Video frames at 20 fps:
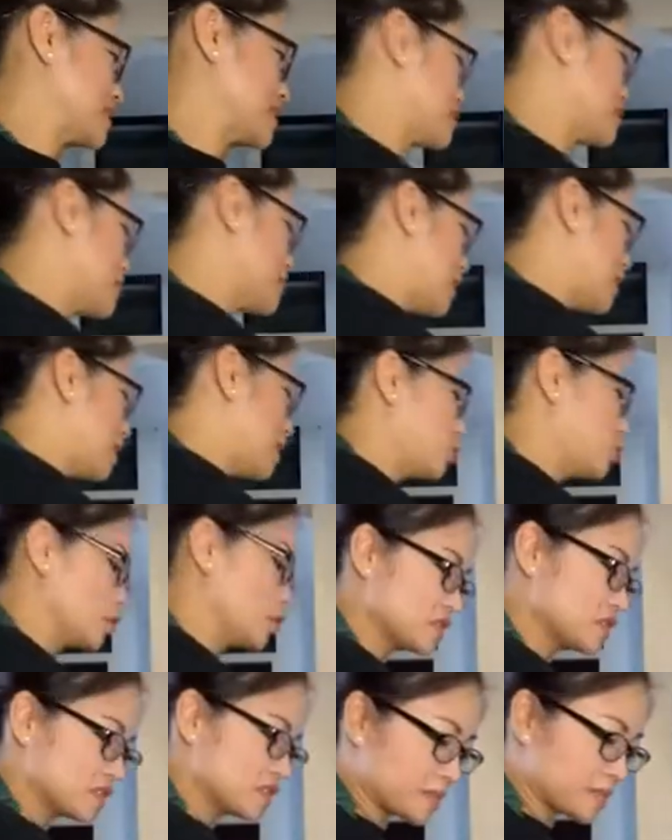So I
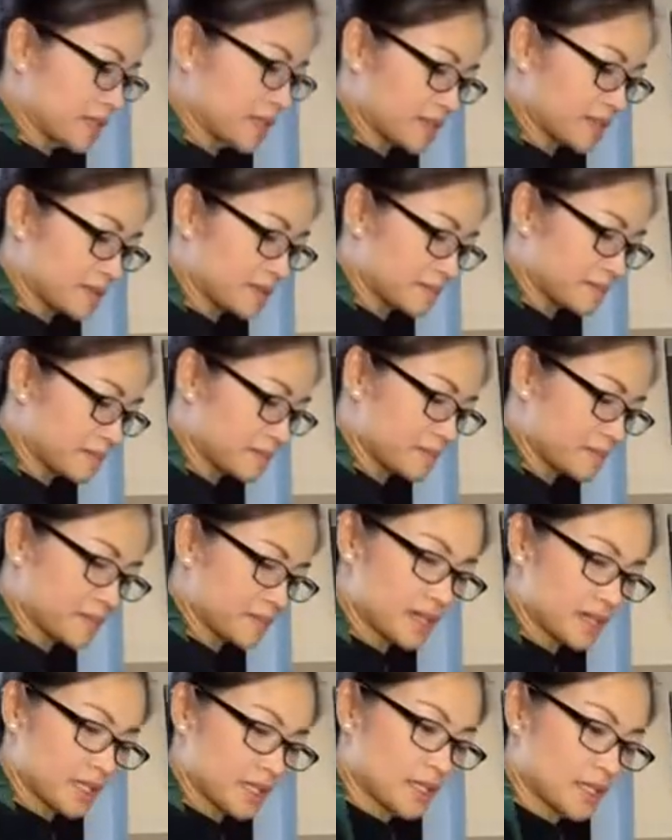won't spend
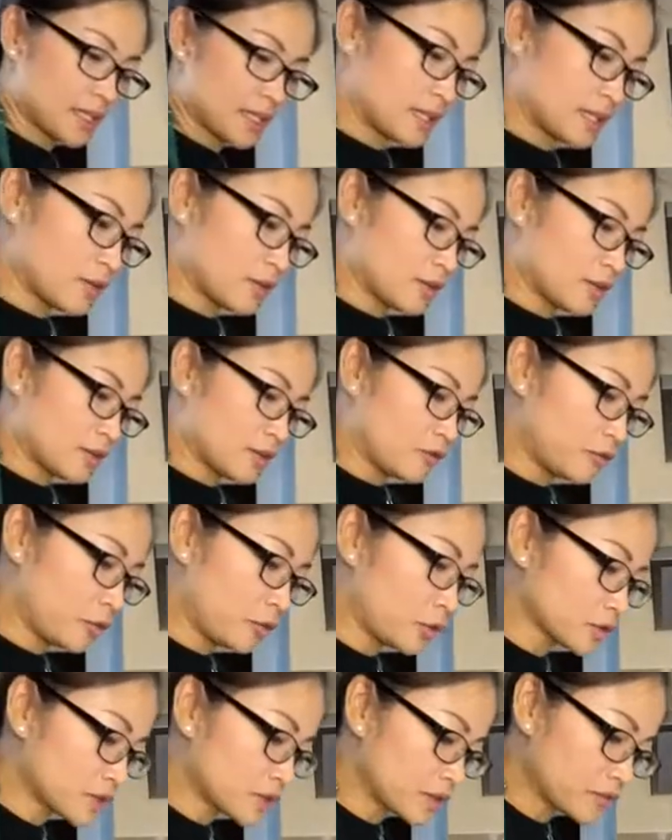
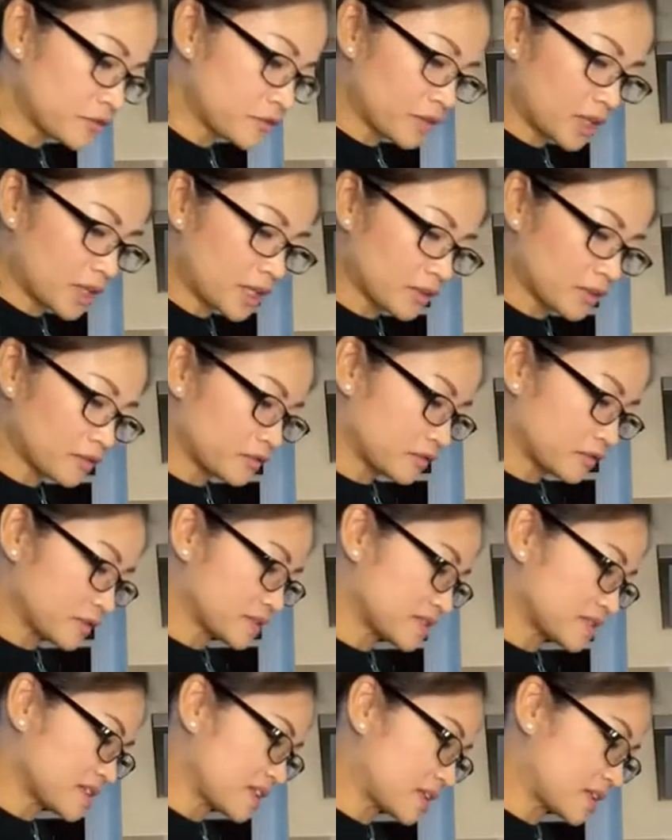45
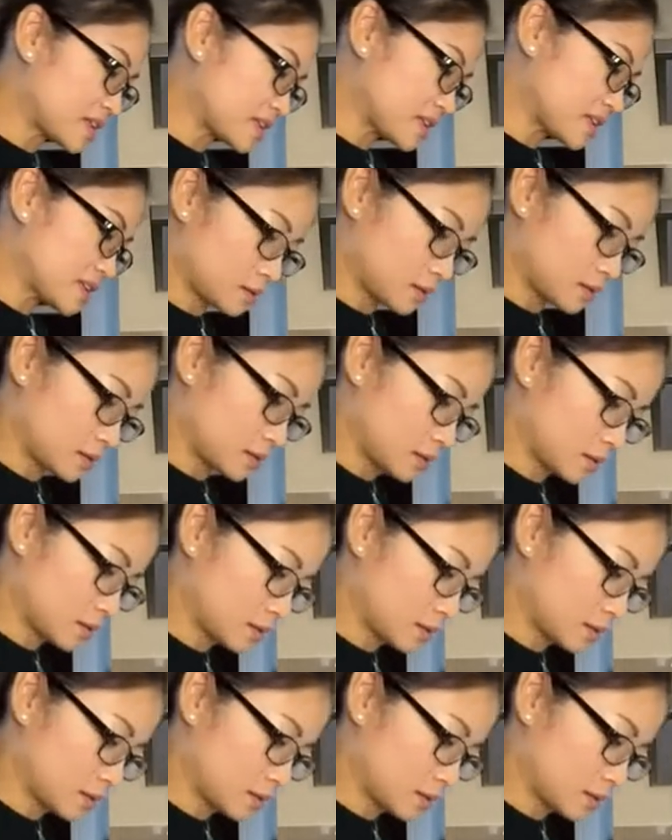seconds